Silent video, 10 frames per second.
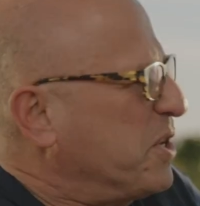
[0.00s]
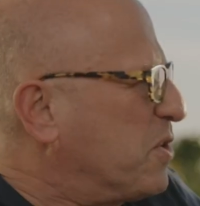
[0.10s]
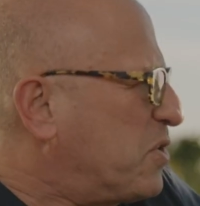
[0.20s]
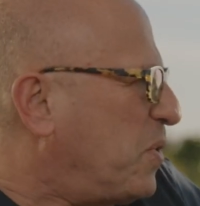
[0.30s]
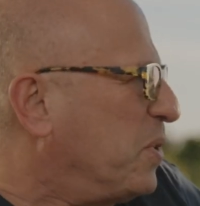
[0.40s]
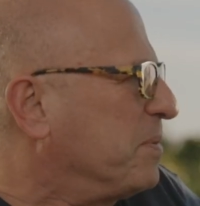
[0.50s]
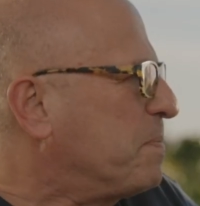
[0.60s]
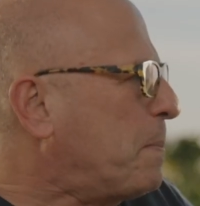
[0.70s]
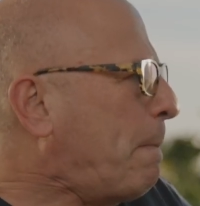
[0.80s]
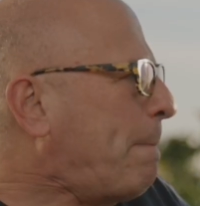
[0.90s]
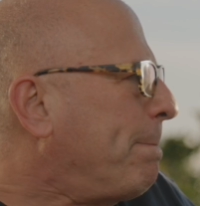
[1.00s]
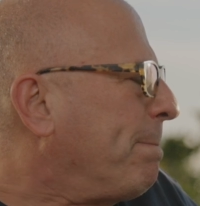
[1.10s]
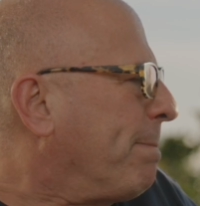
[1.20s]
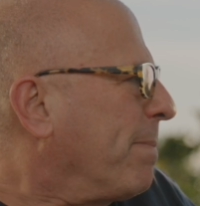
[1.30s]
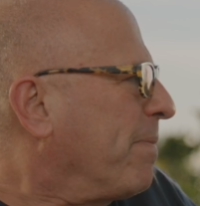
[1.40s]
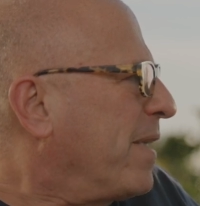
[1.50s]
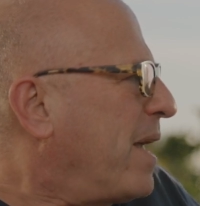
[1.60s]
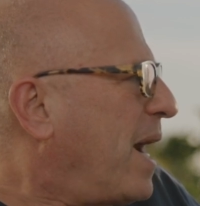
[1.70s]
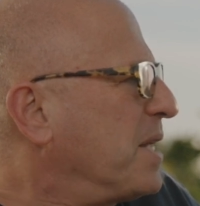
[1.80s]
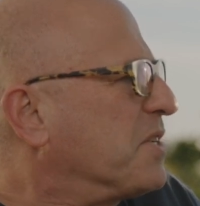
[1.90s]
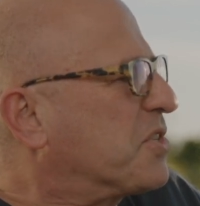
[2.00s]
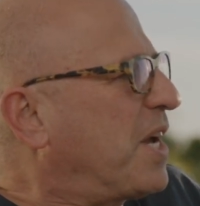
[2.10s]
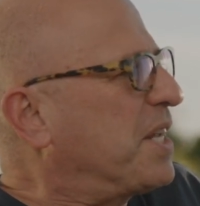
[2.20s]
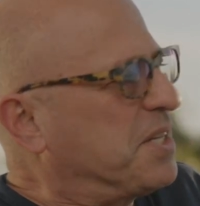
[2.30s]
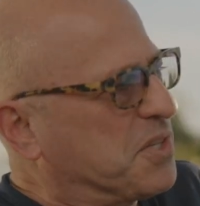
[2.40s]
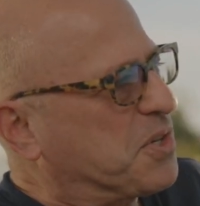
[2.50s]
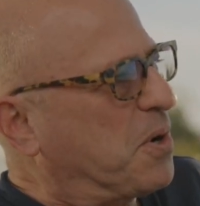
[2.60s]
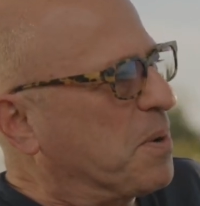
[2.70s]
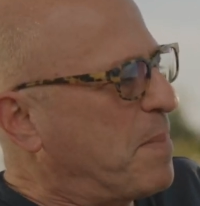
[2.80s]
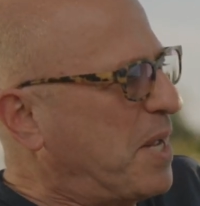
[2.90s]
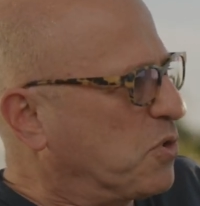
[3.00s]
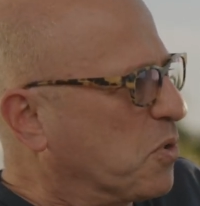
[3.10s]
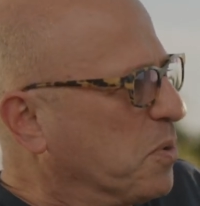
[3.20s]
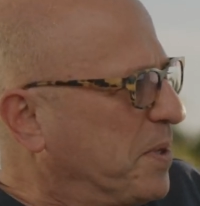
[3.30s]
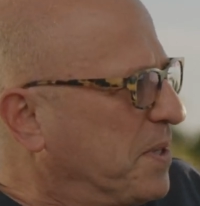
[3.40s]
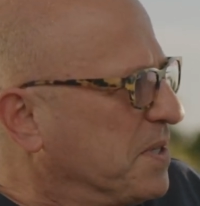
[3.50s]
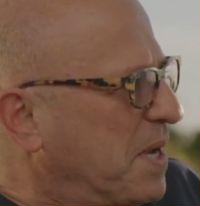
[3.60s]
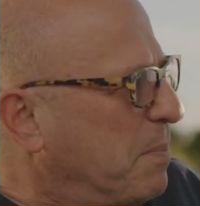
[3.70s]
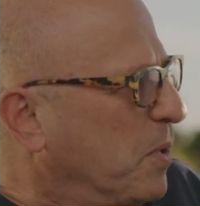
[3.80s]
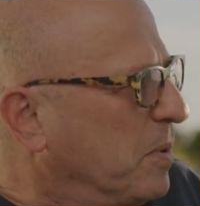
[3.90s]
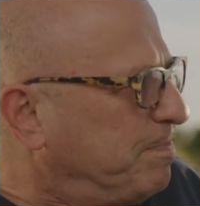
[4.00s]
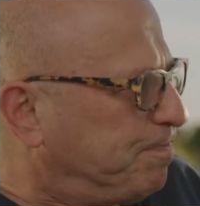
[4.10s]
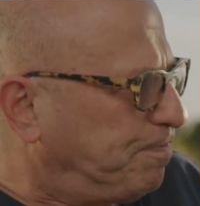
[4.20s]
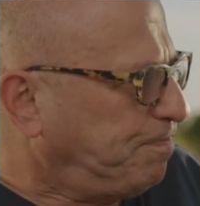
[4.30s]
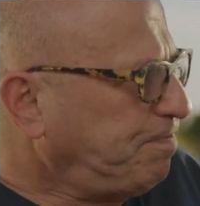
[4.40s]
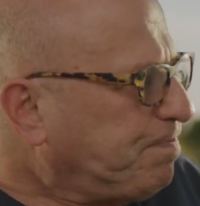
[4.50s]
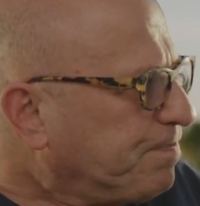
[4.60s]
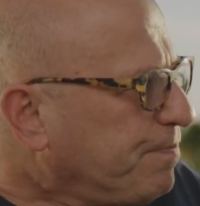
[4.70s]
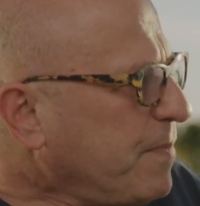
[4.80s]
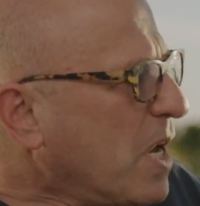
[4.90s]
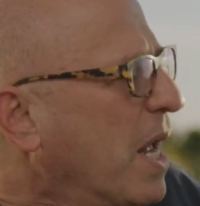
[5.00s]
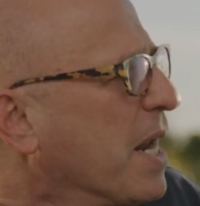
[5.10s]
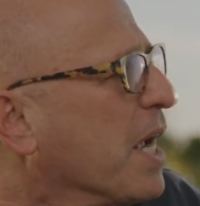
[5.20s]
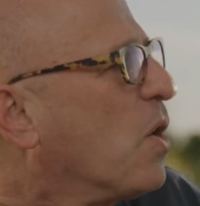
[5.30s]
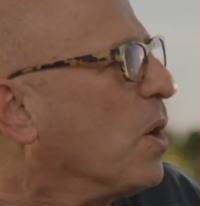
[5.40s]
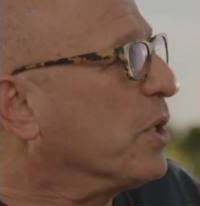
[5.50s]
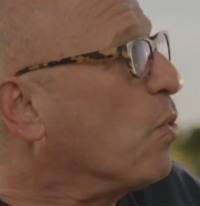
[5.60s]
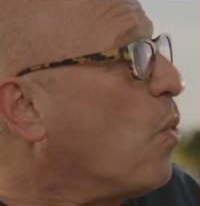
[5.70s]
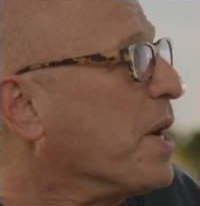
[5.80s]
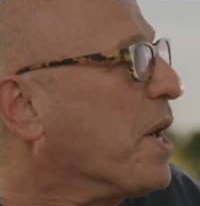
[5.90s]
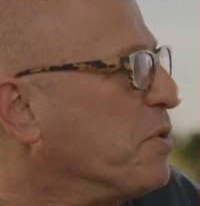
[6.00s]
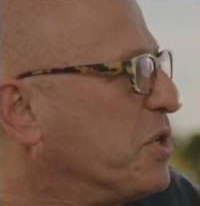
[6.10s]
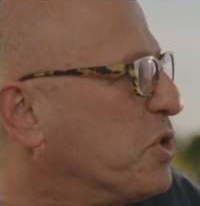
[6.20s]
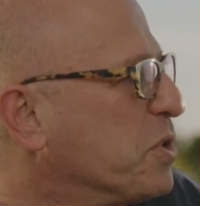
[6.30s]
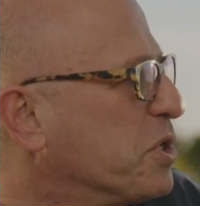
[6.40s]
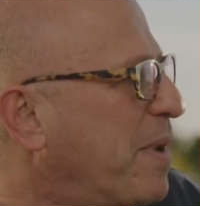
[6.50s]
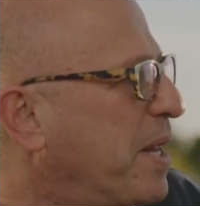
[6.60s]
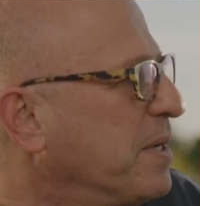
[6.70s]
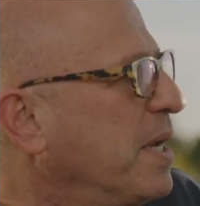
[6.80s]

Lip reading: years old, I decided to start a men's group at the temple, and I called it 100 Jewish Men.